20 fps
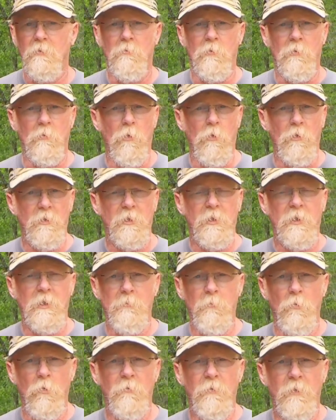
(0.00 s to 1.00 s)
We're working to
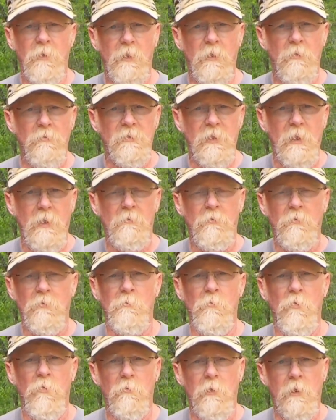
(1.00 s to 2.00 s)
get more videos out on
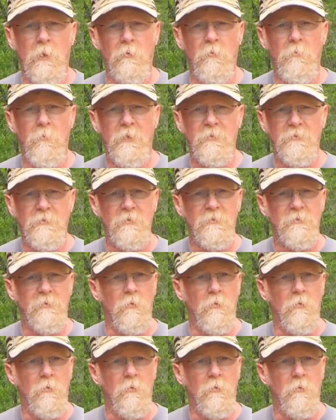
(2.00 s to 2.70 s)
a more regular basis.